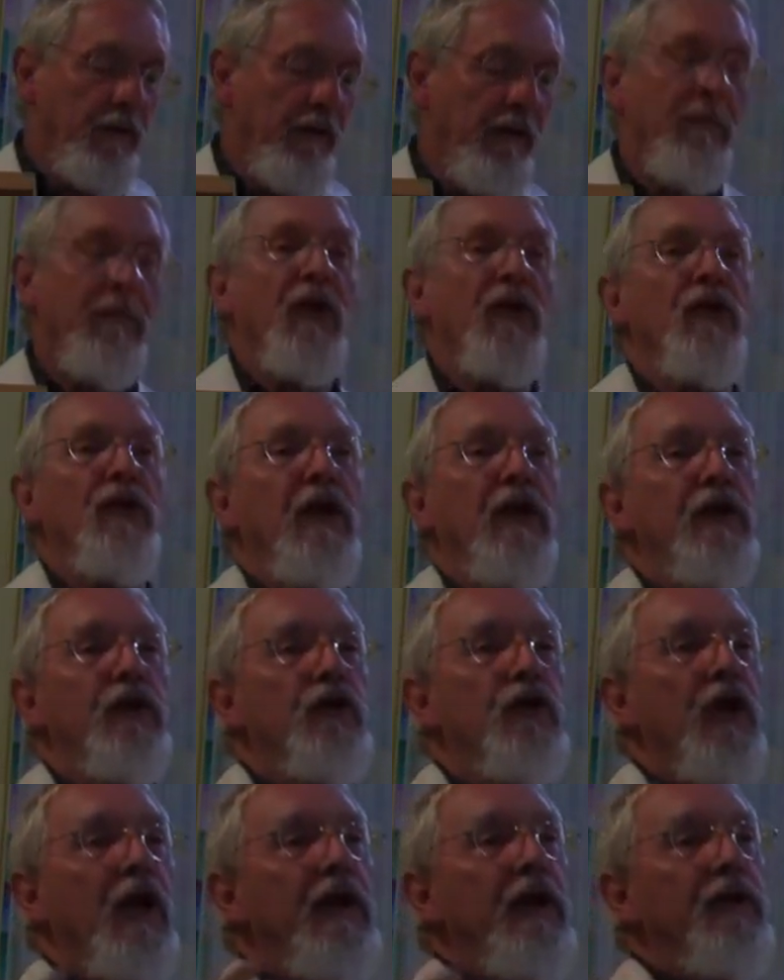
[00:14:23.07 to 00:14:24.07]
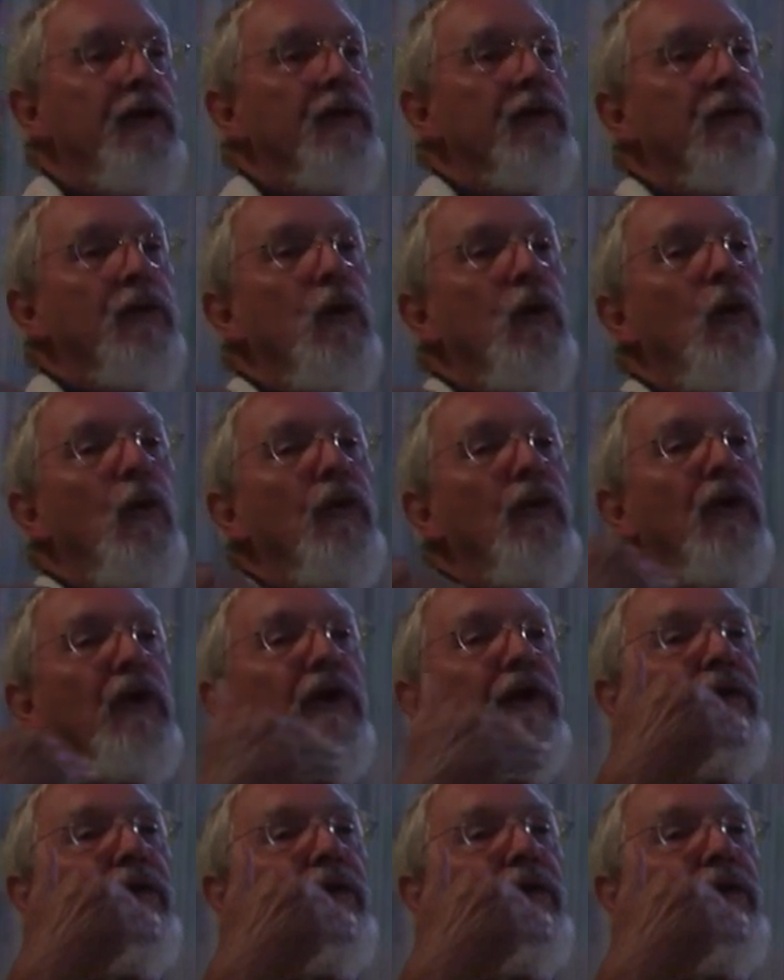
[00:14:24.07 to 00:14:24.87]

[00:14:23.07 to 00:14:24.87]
very much like chains of cause and